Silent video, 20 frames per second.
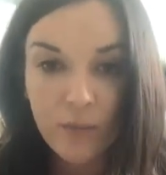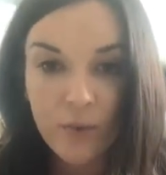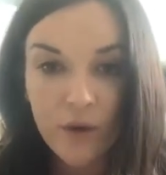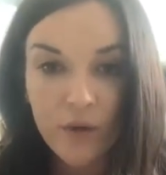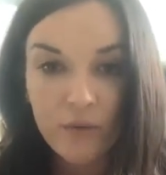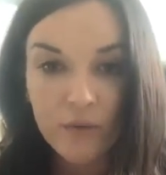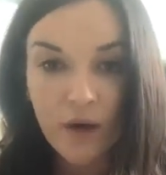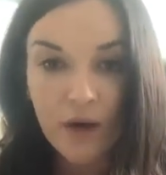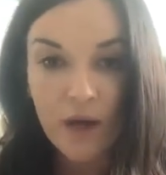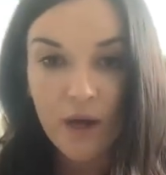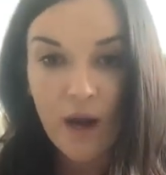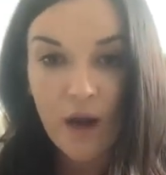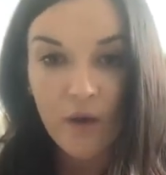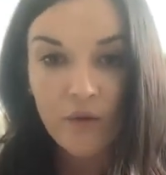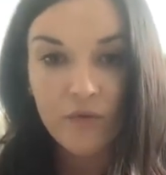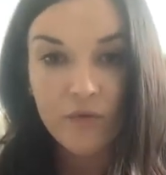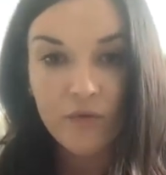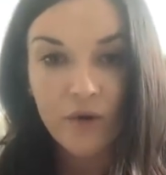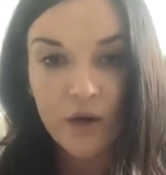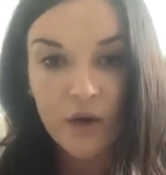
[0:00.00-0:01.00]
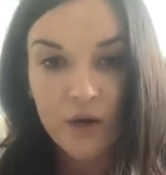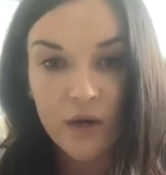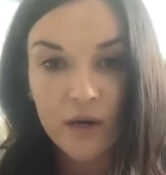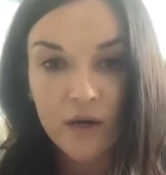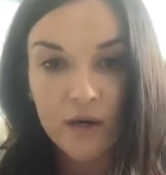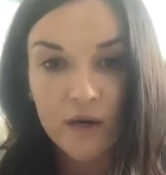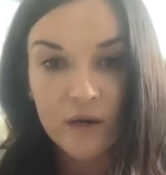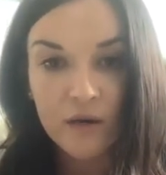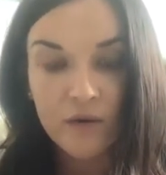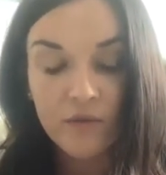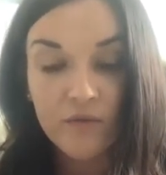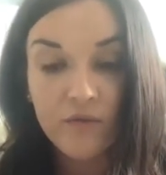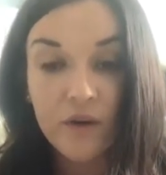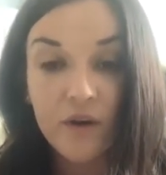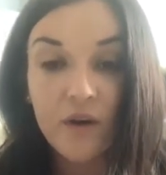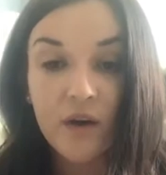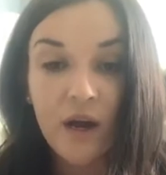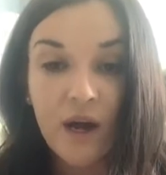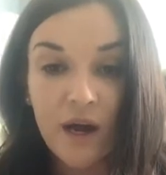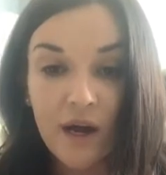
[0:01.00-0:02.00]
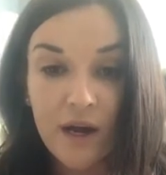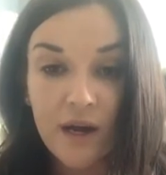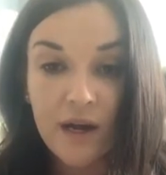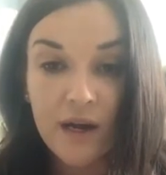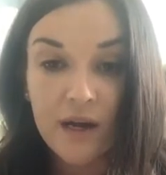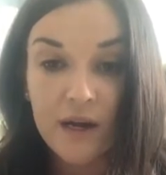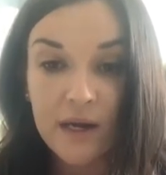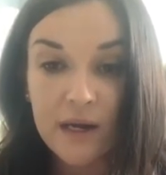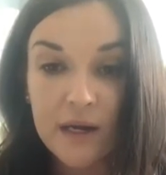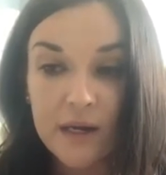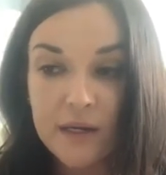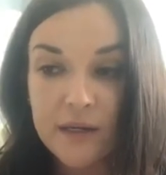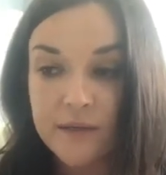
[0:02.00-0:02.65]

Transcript: but right now very, very high